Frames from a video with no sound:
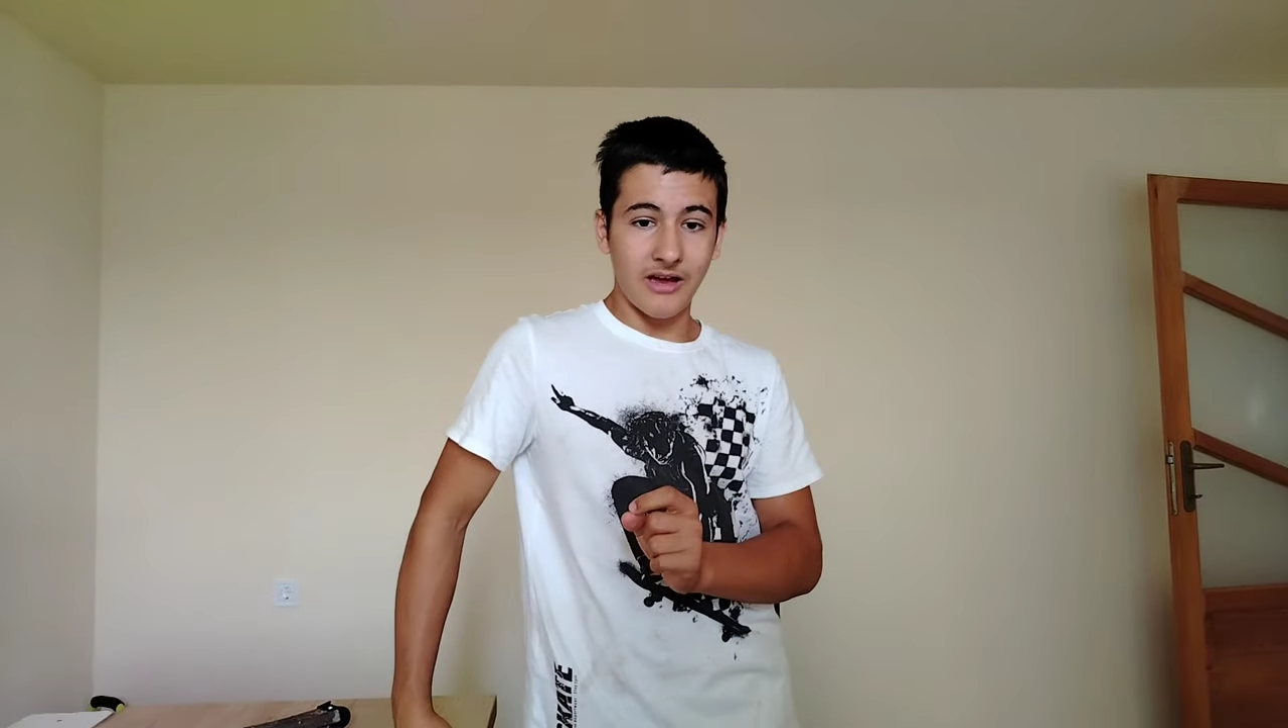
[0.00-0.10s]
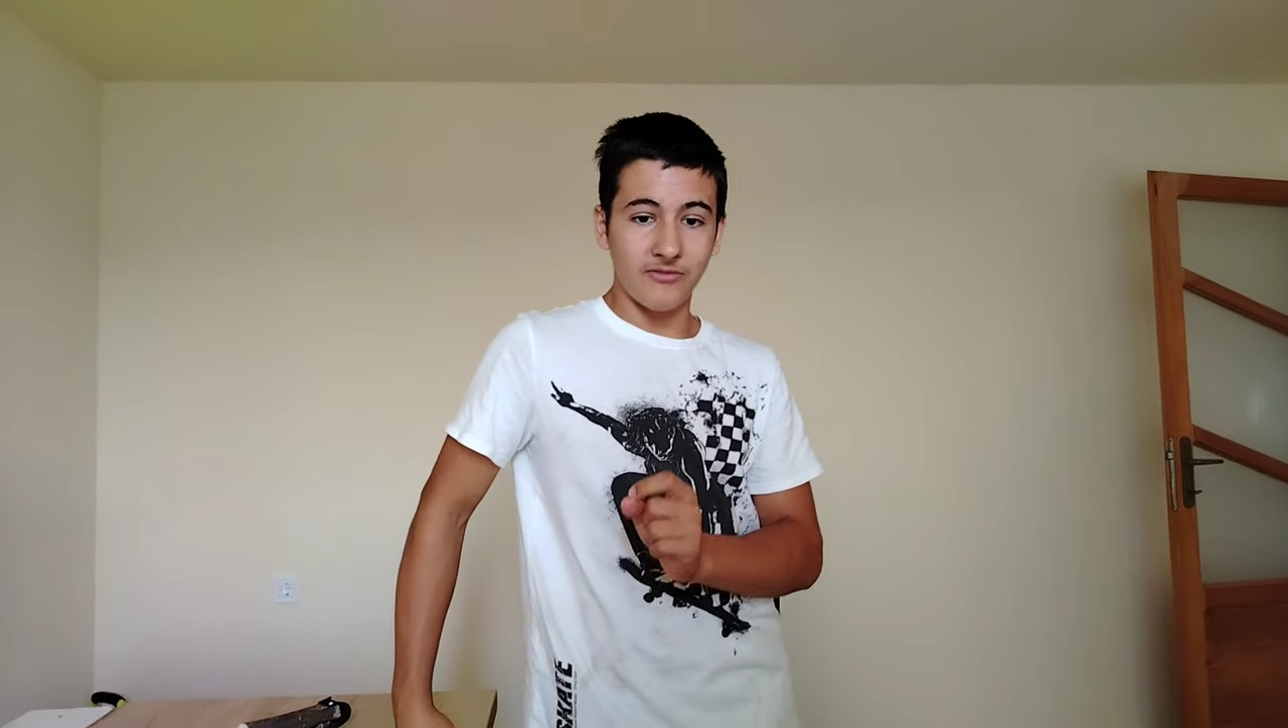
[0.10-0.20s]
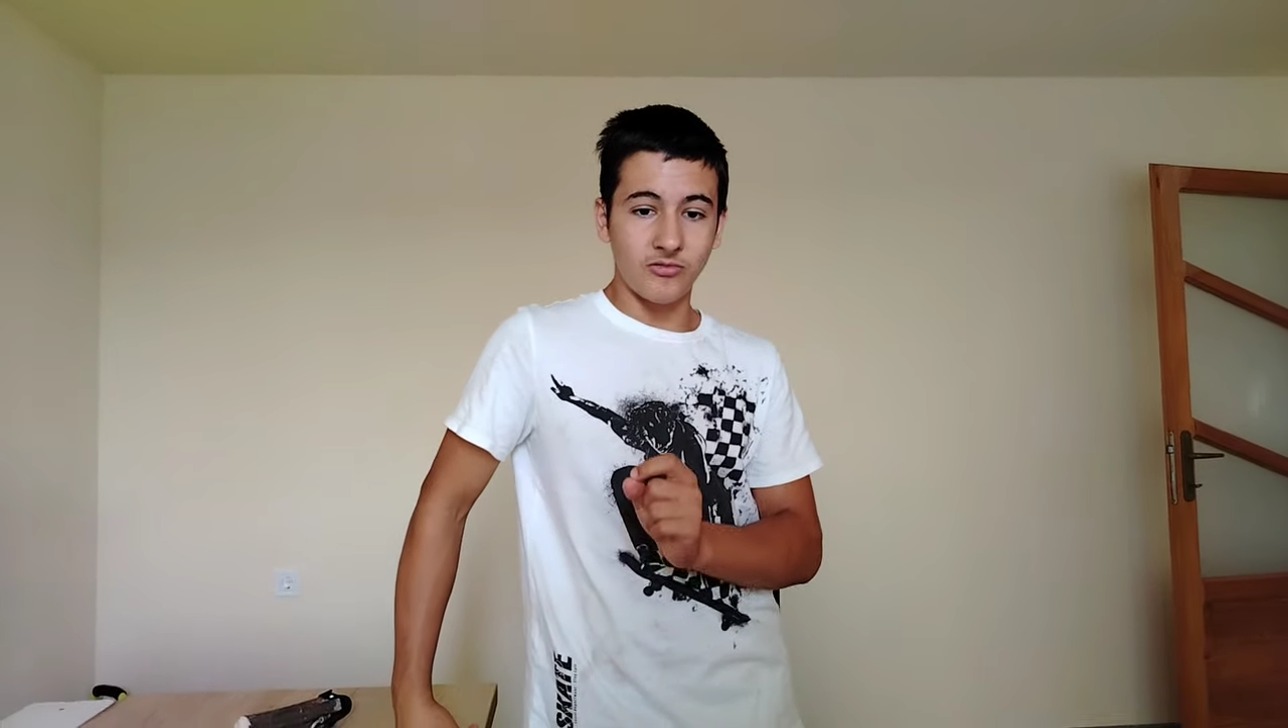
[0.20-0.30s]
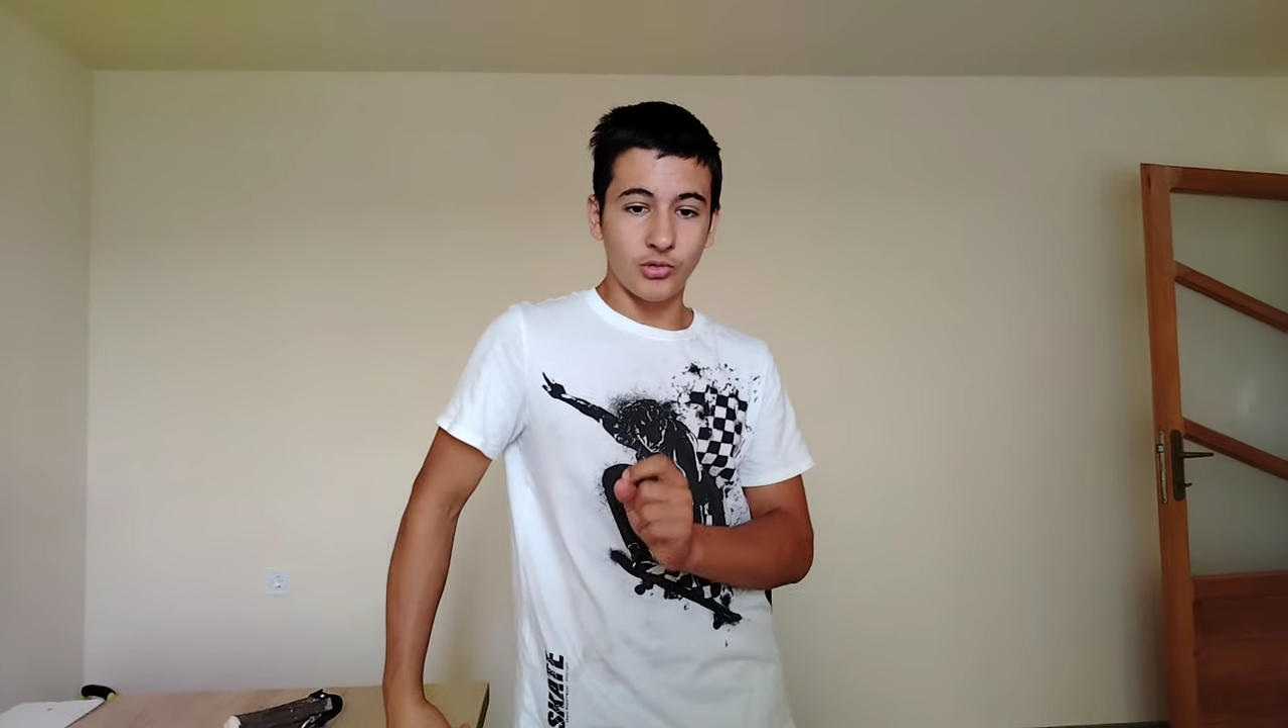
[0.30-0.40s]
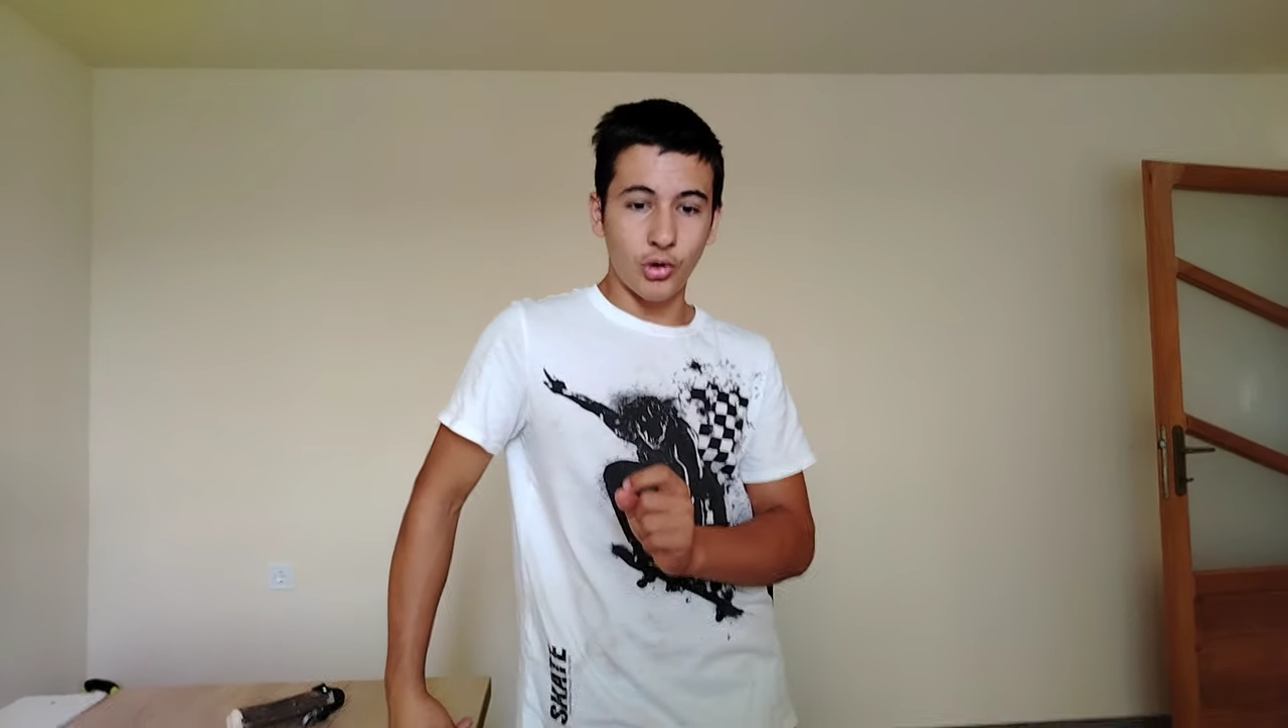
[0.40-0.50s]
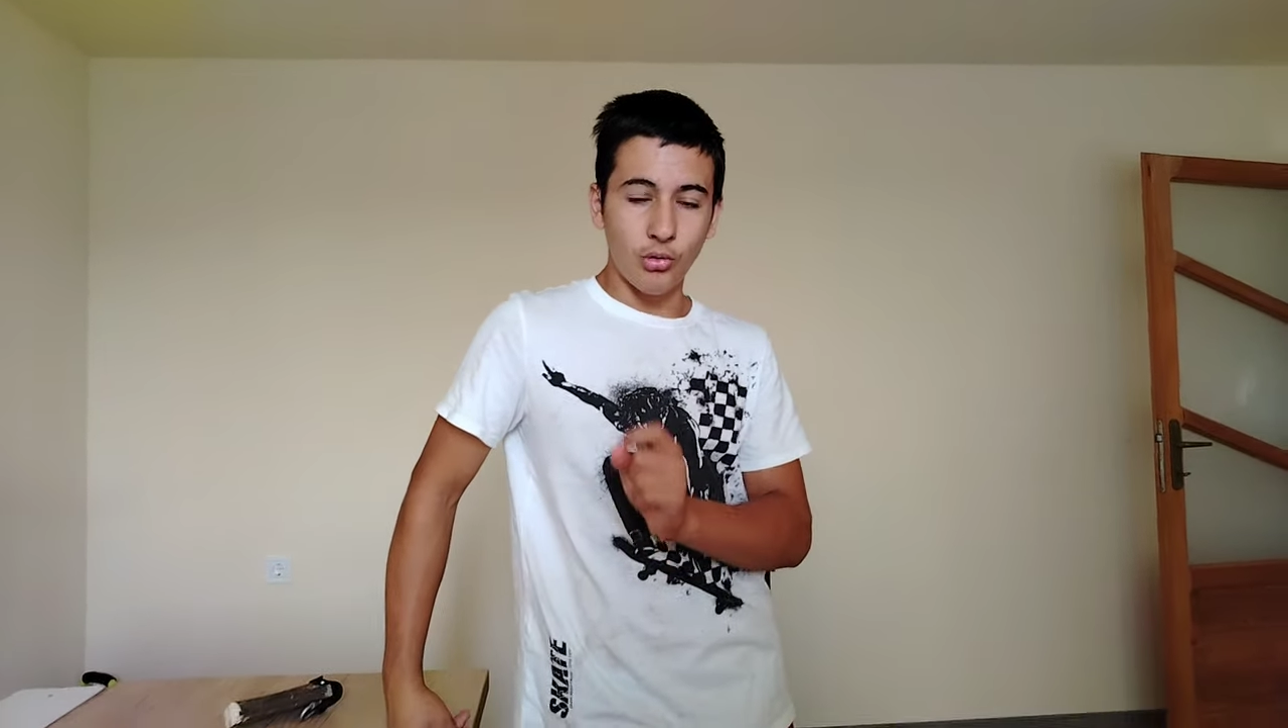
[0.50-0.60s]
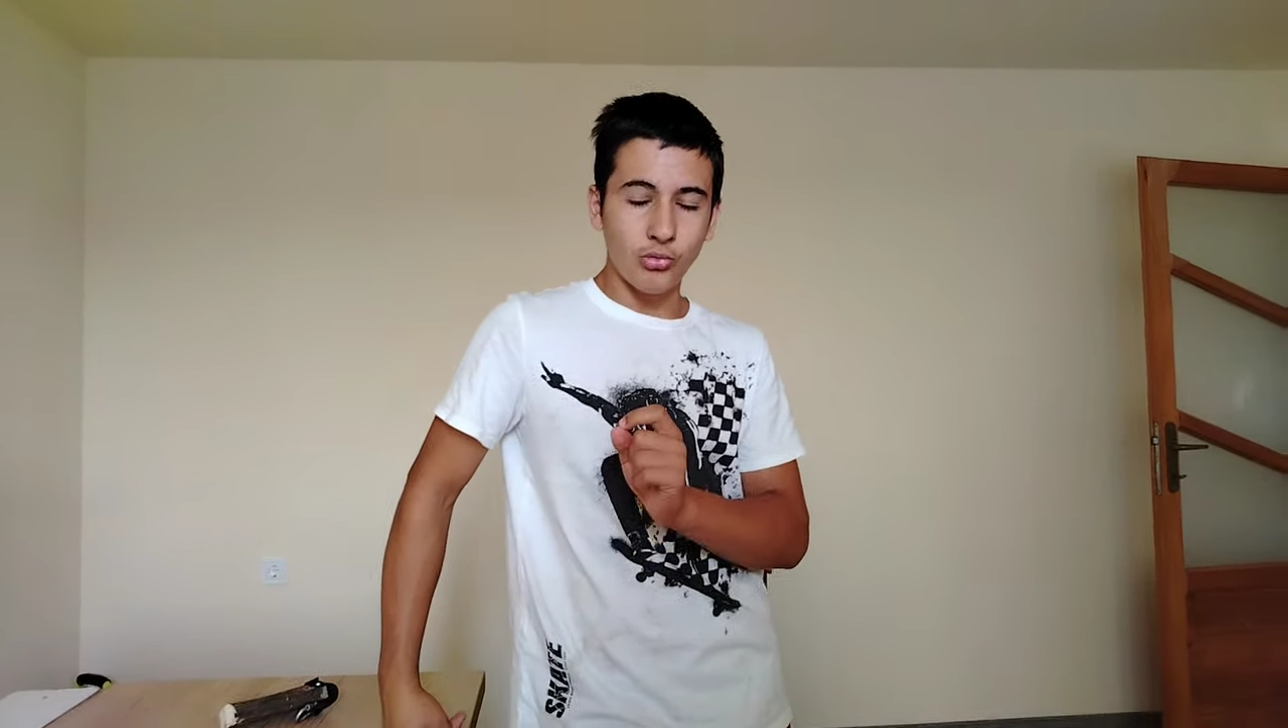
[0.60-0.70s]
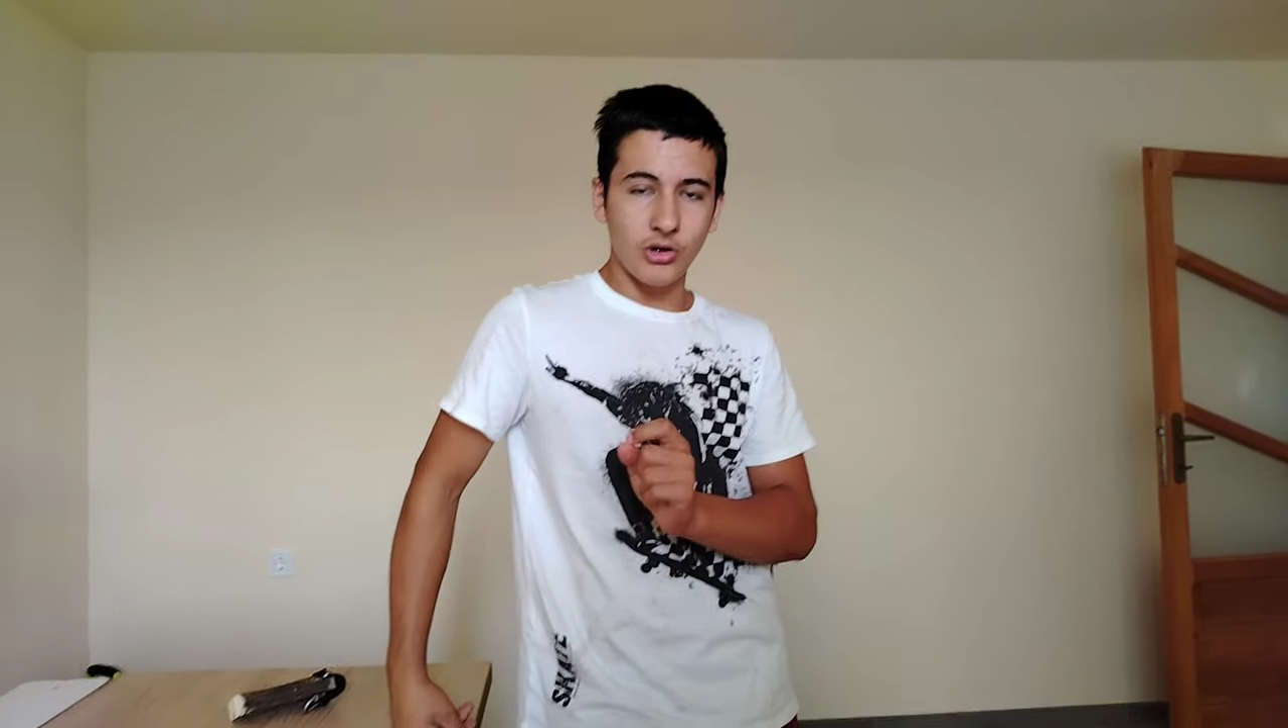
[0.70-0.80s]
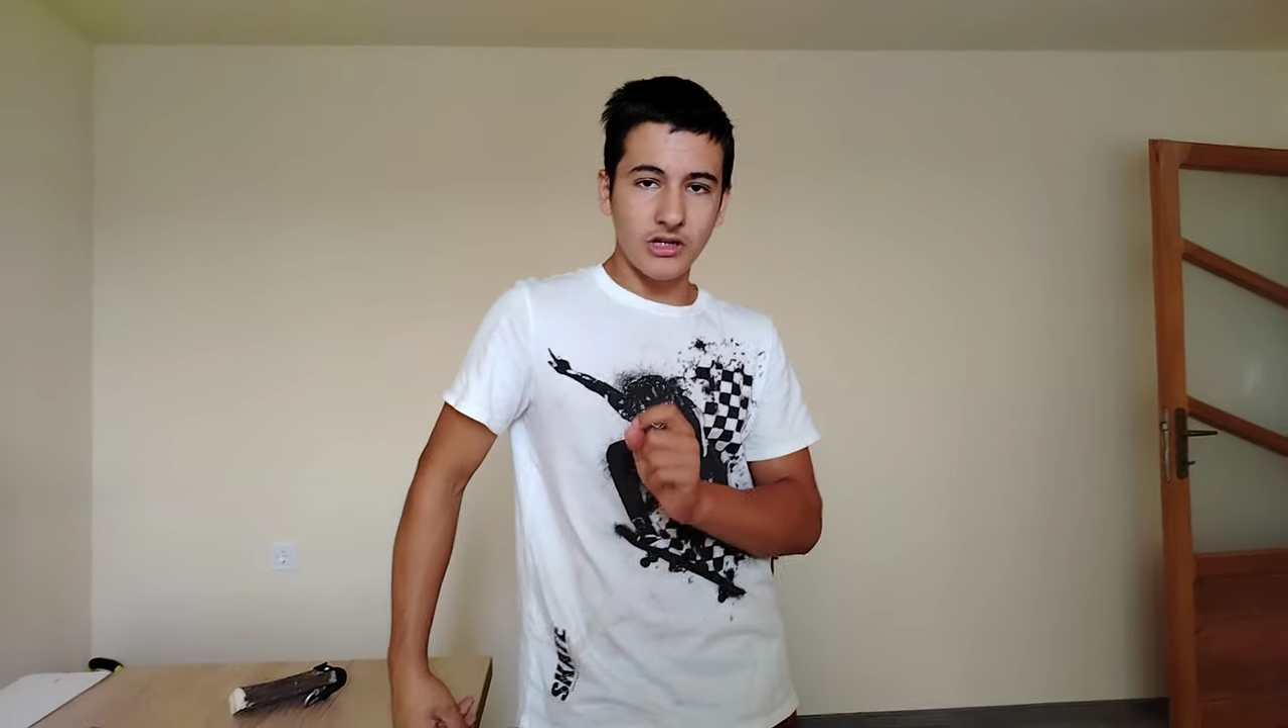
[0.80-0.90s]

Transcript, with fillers: have no